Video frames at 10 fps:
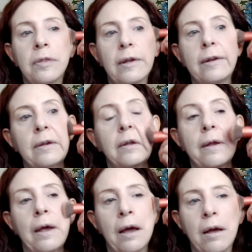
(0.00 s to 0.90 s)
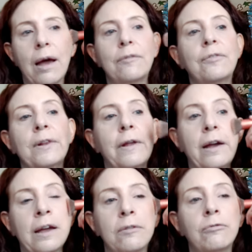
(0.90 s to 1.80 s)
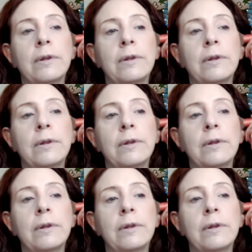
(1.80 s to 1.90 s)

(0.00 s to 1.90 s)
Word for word: that I feel like I can